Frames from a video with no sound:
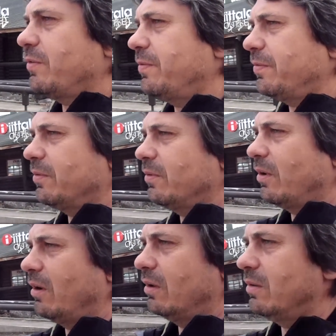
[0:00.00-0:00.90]
off.
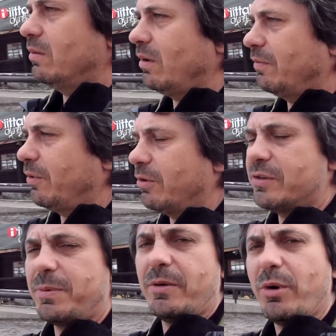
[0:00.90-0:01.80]
I've already
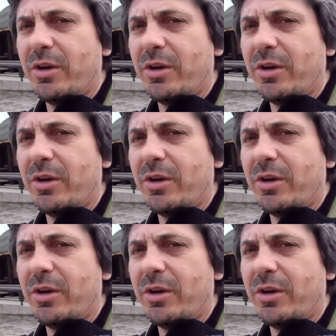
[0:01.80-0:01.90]
spent